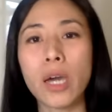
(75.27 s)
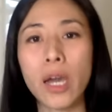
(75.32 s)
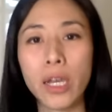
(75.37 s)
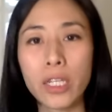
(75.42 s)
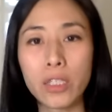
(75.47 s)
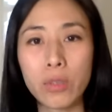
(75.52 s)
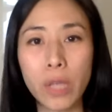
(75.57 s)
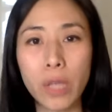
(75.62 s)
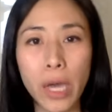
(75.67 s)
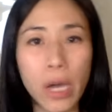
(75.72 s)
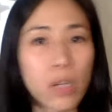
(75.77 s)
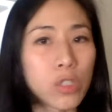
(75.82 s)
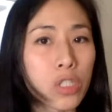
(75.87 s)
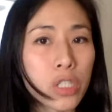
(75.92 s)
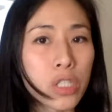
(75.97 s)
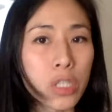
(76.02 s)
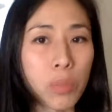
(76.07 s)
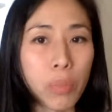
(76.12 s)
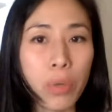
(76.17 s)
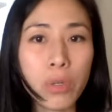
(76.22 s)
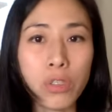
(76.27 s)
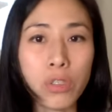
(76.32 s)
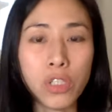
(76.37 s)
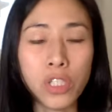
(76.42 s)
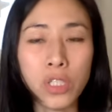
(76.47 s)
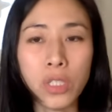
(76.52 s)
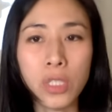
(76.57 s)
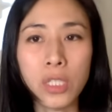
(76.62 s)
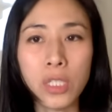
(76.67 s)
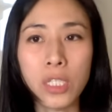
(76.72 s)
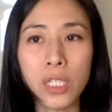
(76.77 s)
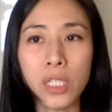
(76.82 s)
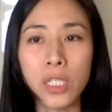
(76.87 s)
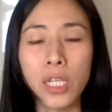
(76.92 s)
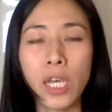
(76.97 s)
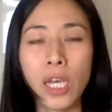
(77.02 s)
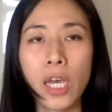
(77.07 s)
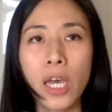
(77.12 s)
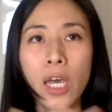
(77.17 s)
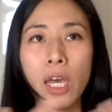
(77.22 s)
I actually purchased
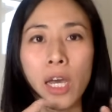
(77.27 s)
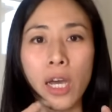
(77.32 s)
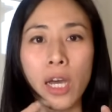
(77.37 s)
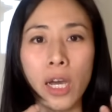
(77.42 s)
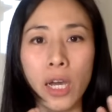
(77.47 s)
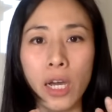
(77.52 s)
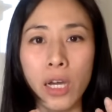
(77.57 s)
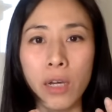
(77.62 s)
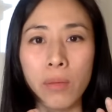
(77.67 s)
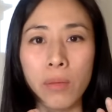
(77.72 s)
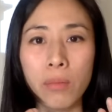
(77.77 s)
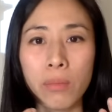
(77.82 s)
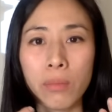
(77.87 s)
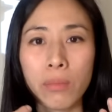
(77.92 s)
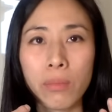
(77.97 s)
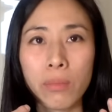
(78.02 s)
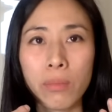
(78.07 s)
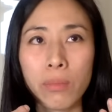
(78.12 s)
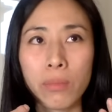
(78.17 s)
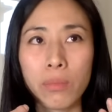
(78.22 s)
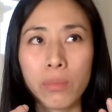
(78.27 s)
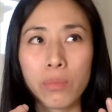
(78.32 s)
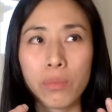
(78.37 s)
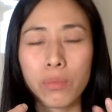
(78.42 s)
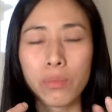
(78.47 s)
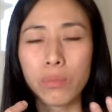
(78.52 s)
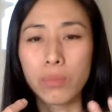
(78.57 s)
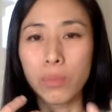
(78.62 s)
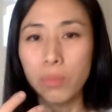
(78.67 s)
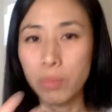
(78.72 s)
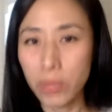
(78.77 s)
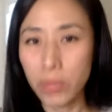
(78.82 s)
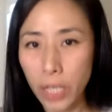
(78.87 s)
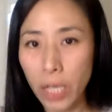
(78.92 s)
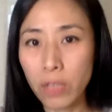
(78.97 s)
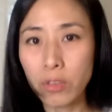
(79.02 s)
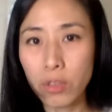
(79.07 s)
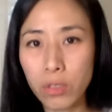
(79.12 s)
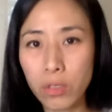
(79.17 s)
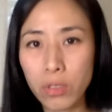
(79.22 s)
it
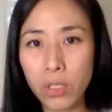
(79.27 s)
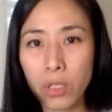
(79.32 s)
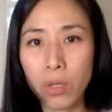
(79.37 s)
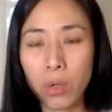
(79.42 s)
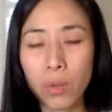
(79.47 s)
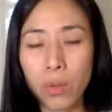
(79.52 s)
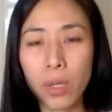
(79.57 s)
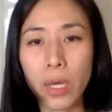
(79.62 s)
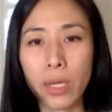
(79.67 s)
10 years ago.